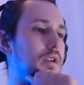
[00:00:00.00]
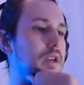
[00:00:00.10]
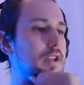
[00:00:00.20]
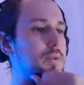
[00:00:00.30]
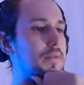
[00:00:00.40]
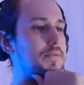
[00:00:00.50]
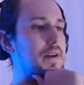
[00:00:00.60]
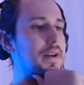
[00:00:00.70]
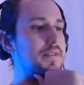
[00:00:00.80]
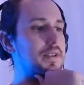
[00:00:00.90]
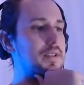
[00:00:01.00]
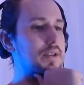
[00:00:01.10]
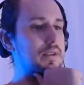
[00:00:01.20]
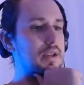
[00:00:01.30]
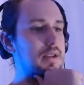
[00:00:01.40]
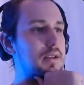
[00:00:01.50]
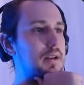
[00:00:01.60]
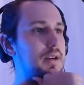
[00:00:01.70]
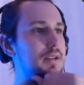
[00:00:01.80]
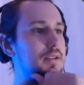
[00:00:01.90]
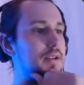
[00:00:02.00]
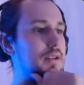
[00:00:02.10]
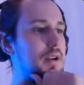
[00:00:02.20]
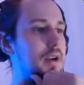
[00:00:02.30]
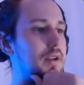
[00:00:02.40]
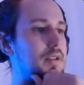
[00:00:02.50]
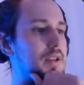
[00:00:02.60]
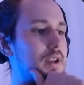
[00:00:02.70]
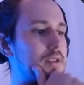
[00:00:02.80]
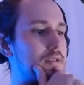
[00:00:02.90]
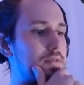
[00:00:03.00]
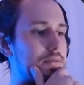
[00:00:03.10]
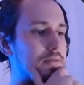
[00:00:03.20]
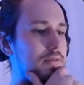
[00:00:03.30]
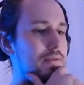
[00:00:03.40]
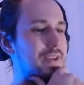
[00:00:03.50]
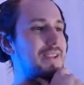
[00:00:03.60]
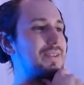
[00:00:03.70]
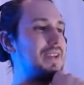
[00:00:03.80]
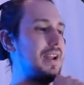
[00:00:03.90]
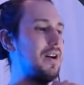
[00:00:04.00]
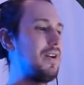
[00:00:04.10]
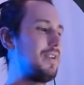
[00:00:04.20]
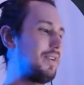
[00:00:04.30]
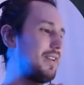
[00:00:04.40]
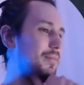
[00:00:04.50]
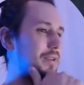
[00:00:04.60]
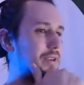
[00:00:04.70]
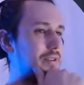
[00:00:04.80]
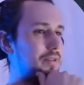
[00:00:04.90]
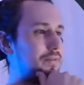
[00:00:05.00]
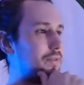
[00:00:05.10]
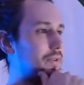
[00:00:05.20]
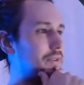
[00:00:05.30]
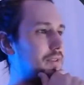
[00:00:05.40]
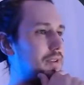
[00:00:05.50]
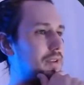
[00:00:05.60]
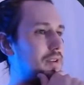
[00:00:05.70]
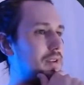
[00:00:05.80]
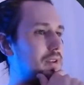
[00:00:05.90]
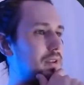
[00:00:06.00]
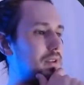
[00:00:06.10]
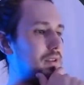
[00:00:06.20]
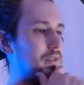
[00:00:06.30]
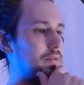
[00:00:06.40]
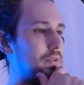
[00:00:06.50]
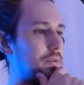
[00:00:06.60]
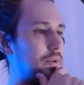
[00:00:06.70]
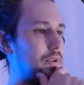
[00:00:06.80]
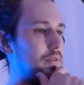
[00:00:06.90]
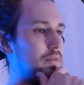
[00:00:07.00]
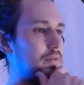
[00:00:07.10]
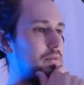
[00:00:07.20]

Okay, so we have 5, 6, 7, 8, 9, 10. We can do 10. Oh, and we can Umbra Arrow for the win.